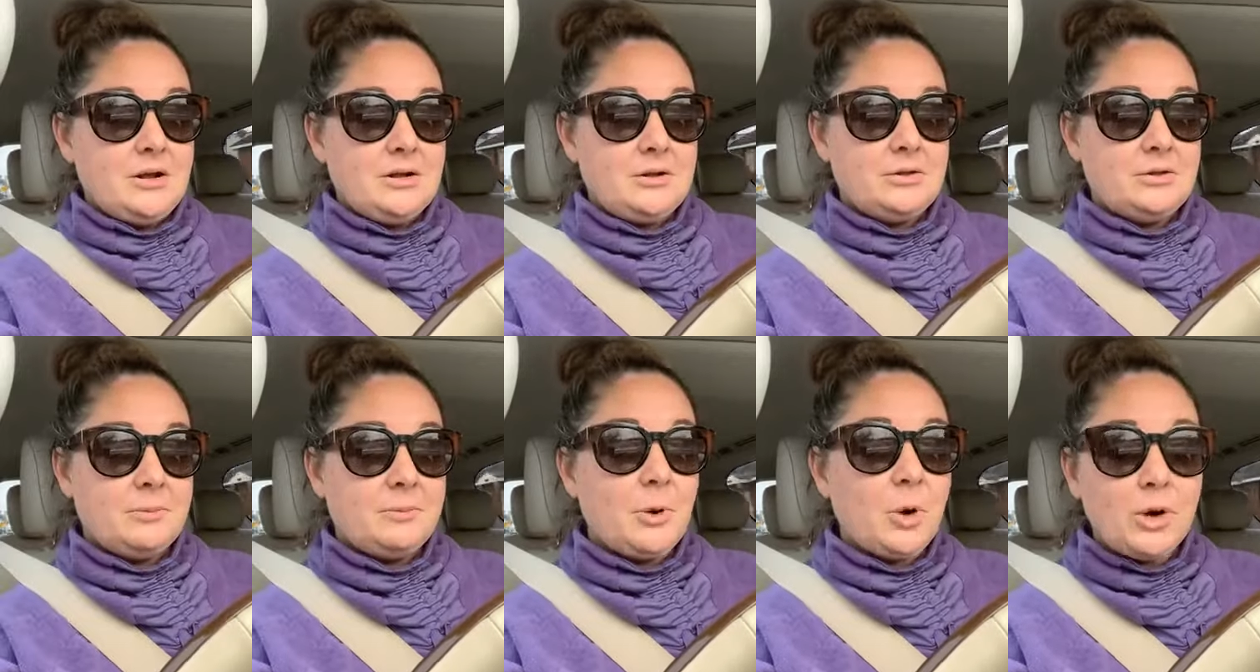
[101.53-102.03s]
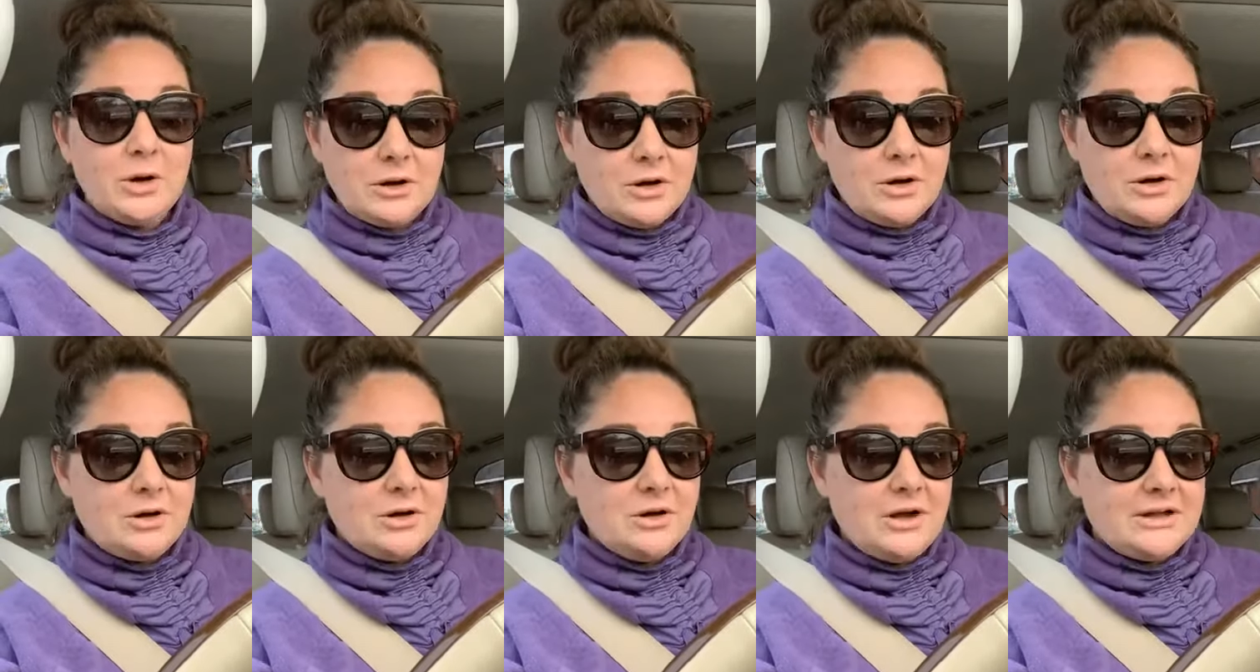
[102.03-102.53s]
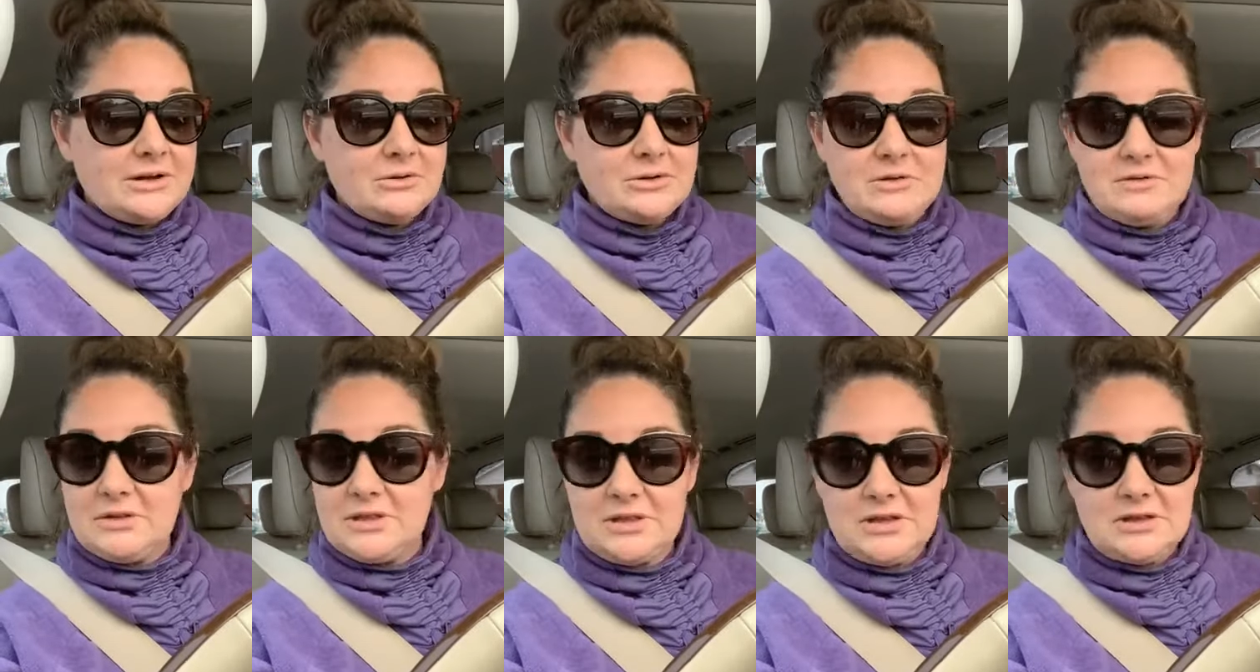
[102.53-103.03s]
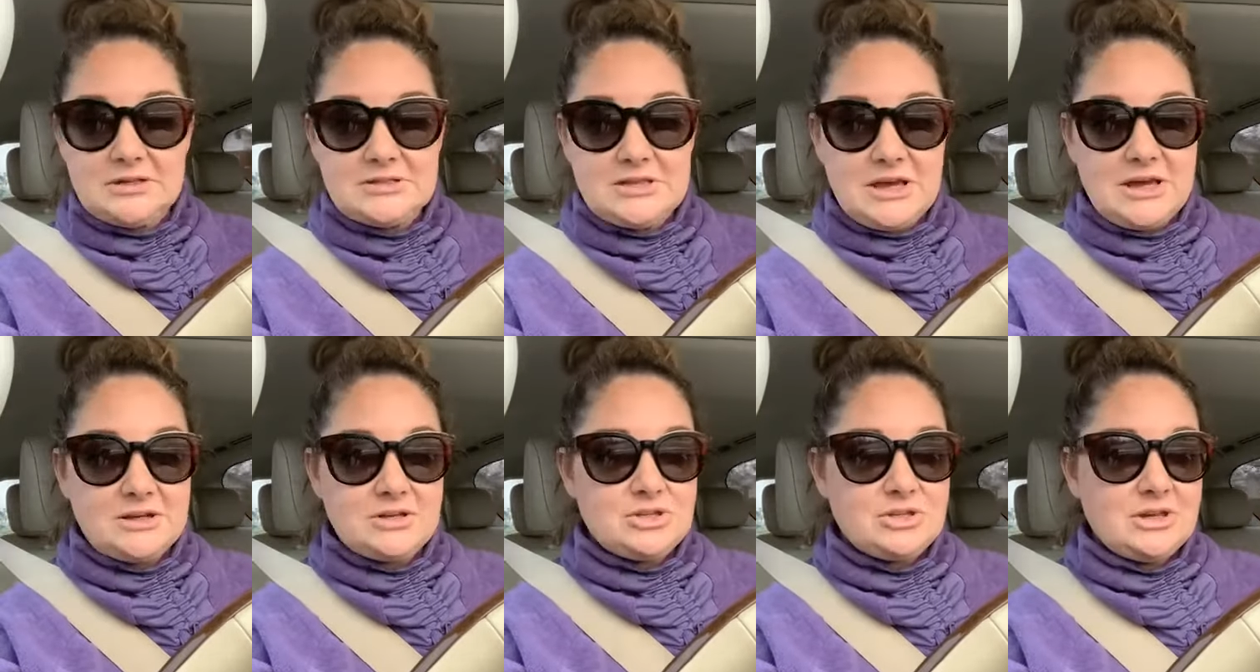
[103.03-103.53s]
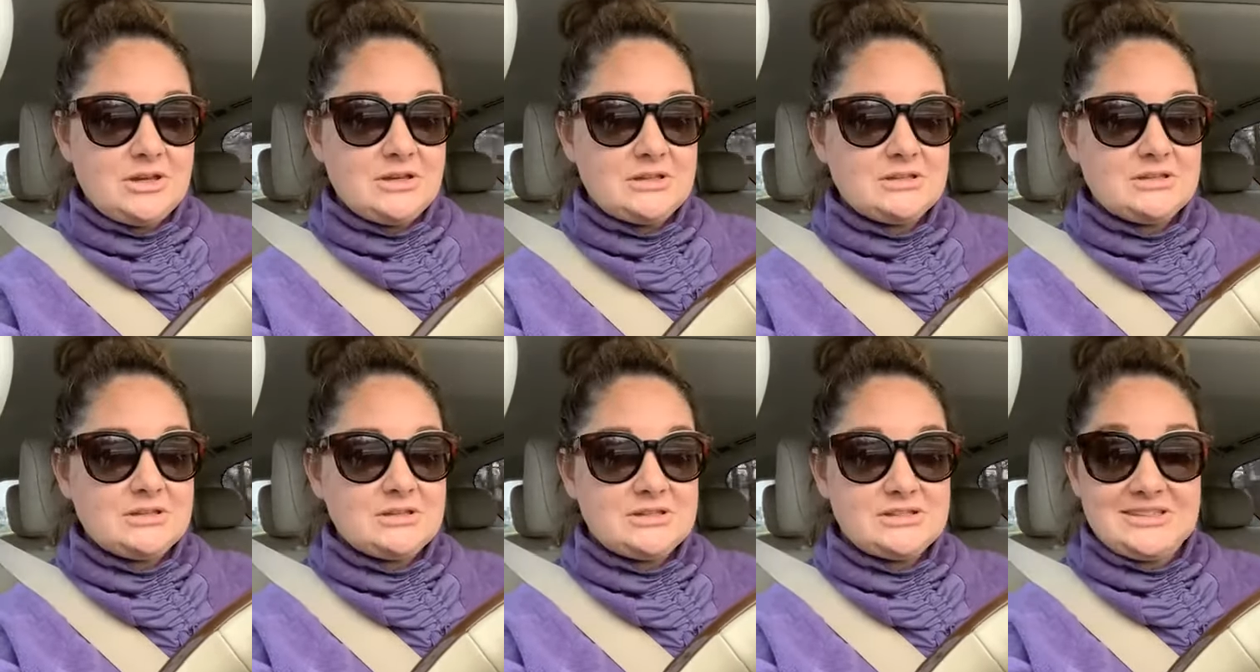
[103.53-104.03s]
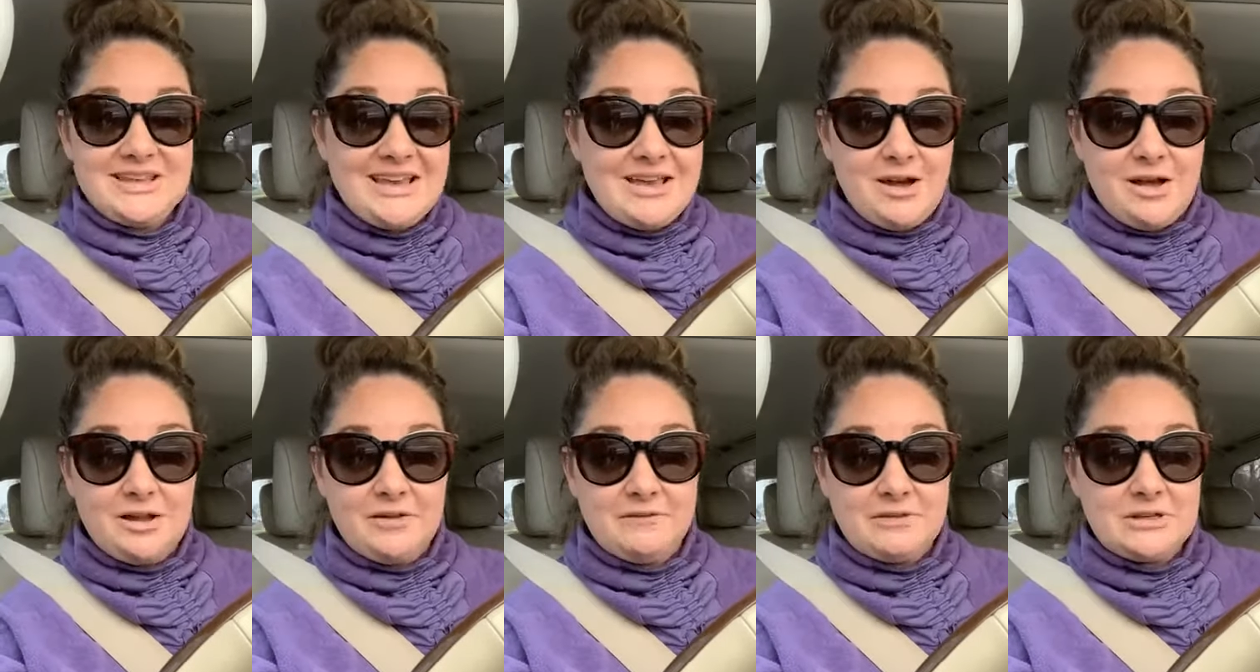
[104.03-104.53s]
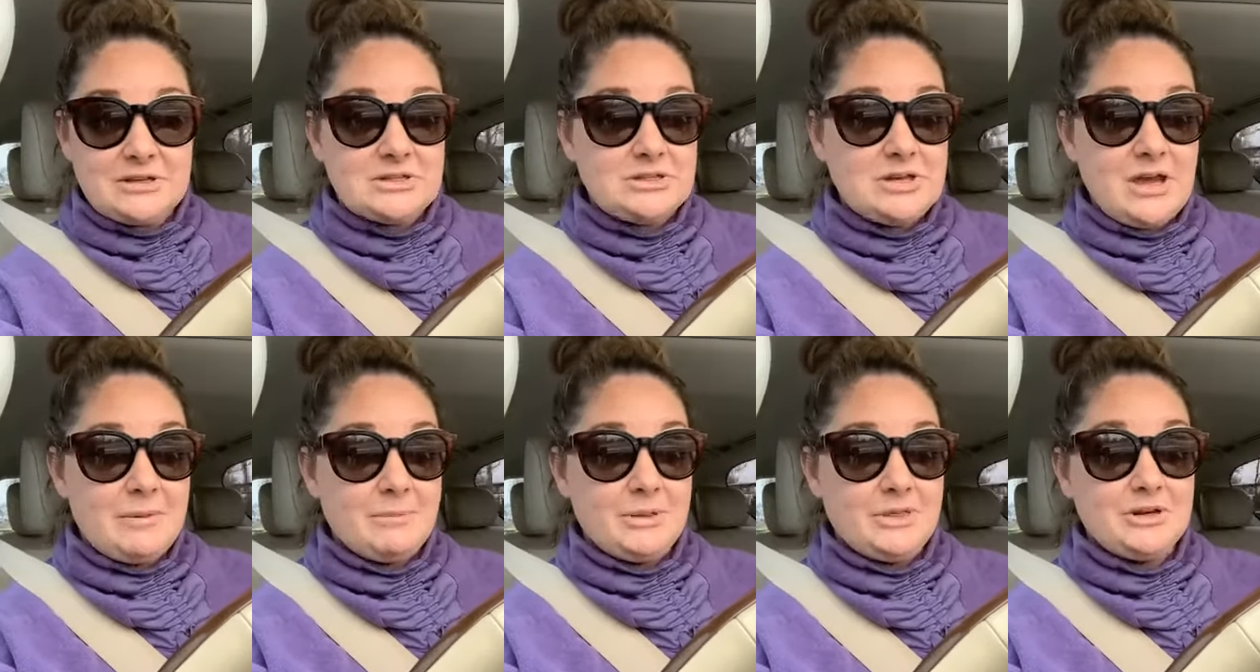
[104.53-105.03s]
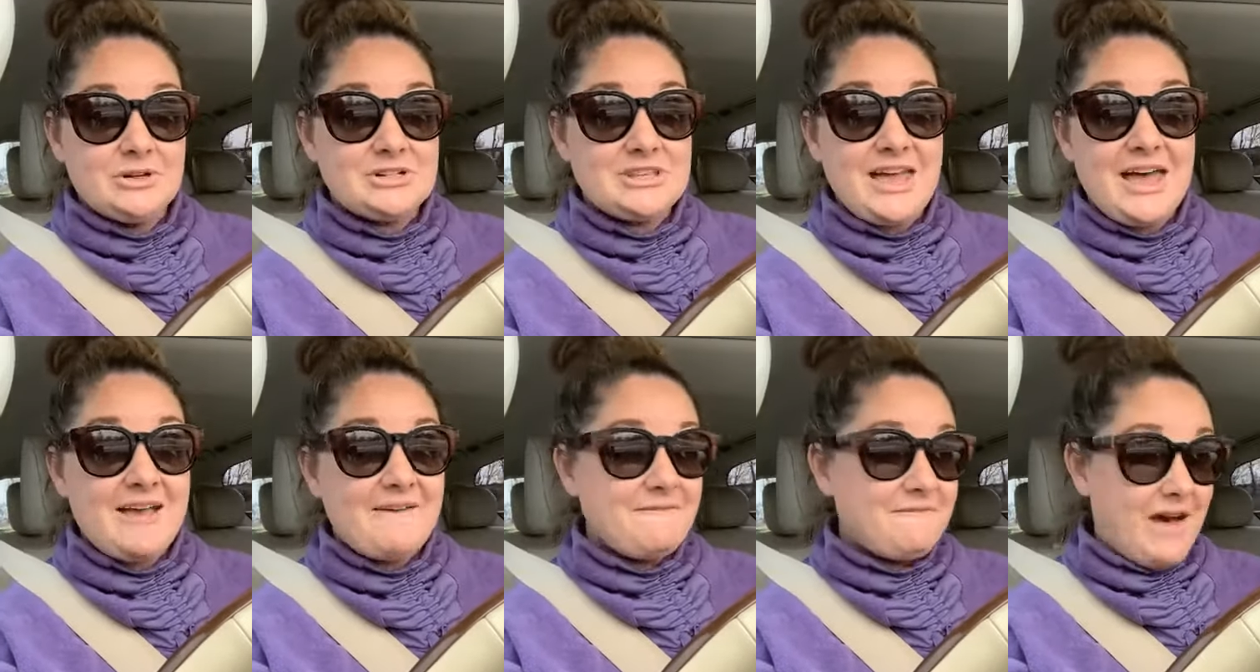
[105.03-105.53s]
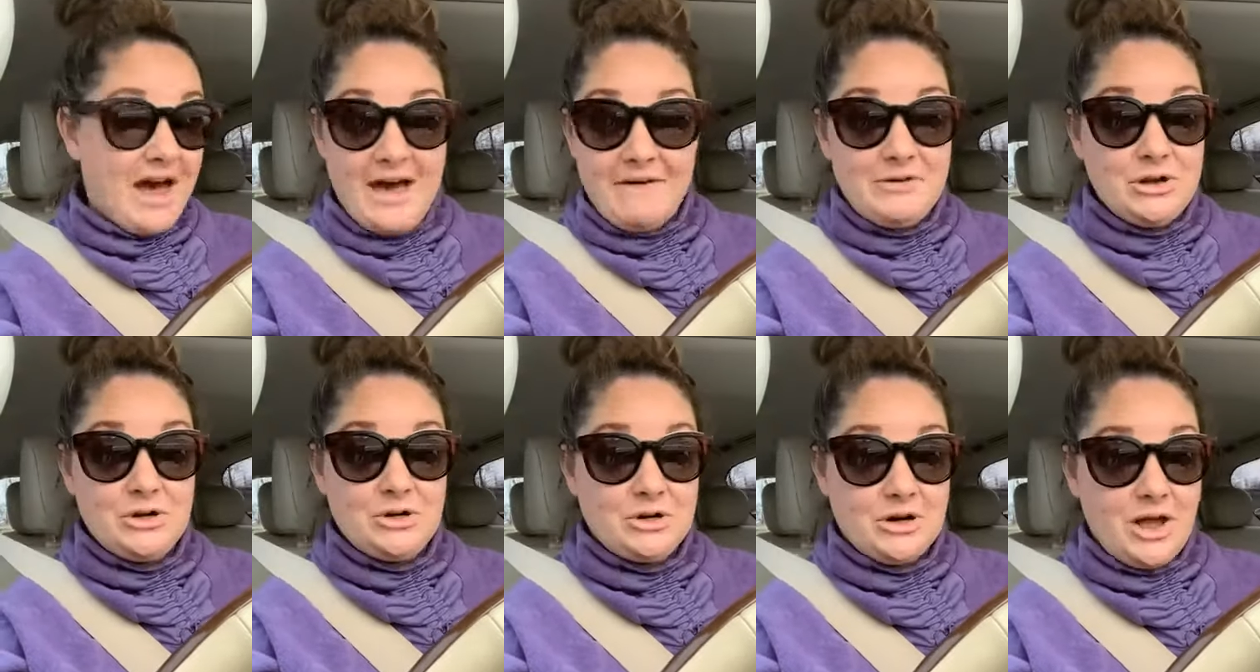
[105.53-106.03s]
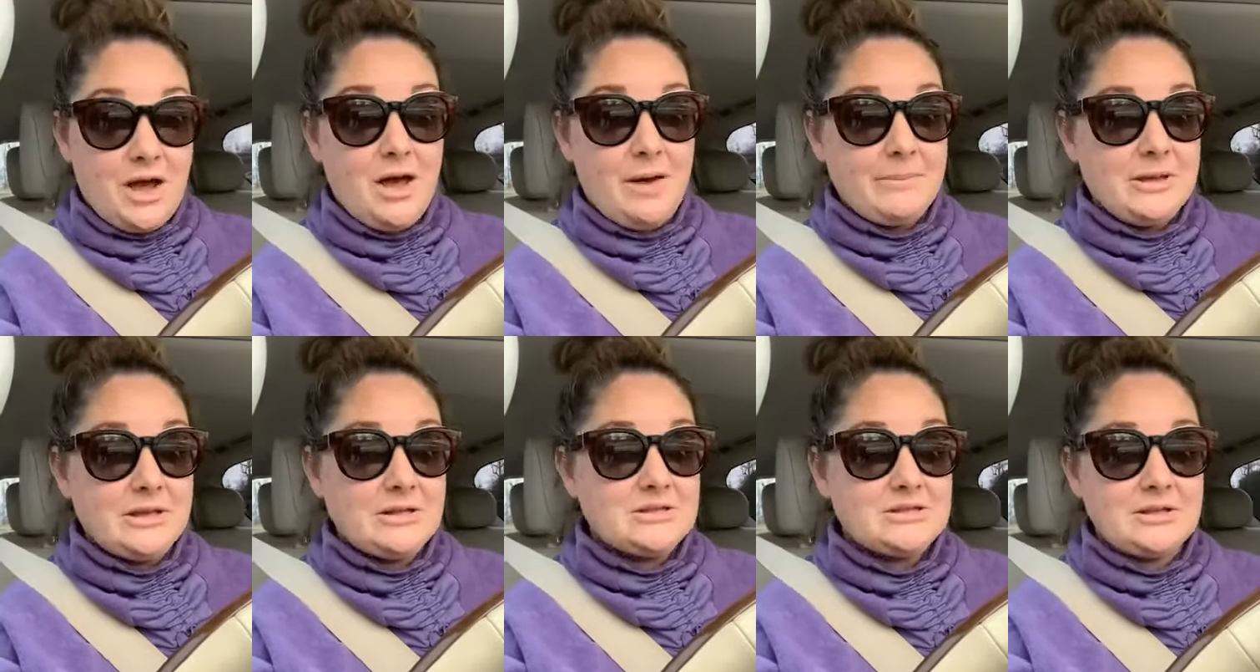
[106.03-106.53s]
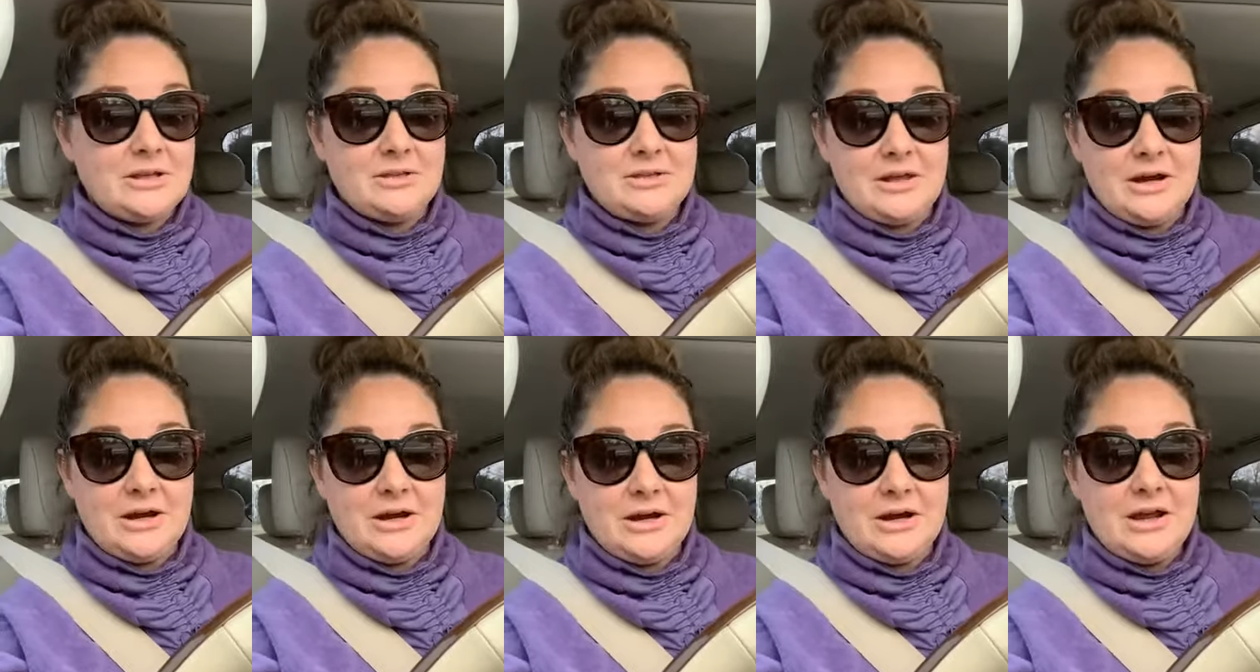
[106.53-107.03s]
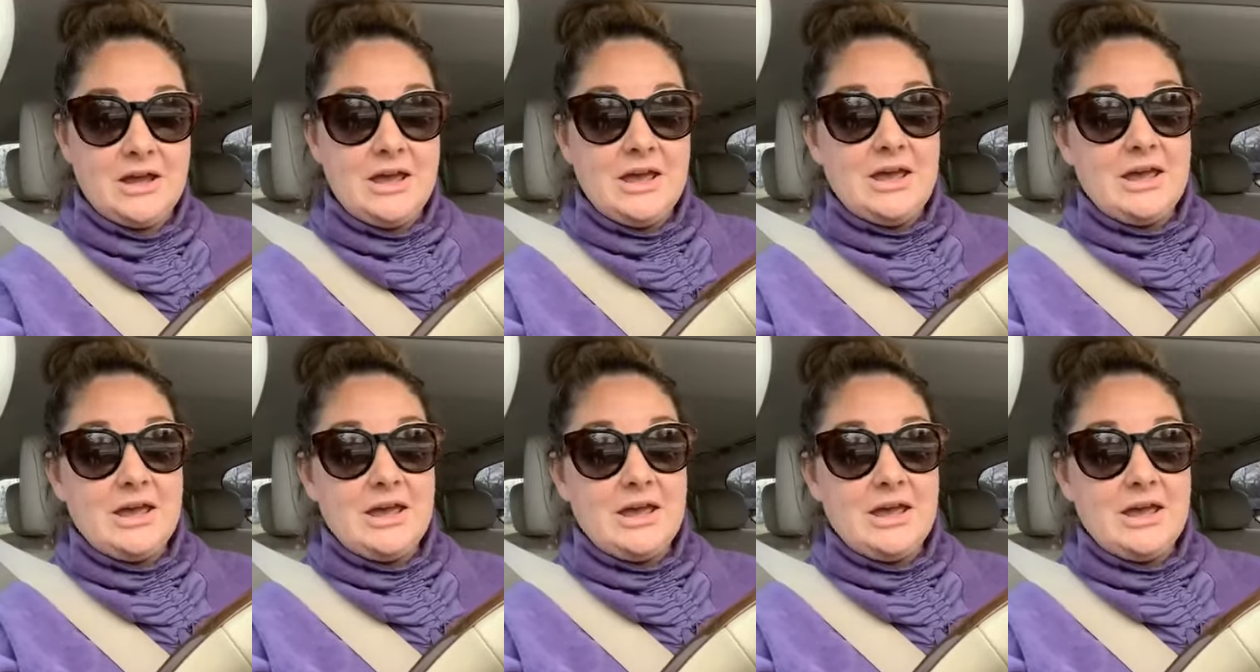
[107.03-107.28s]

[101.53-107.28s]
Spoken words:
the poor girl, I don't even think has had a chance to see all of this yet, but there's like 500 comments on there.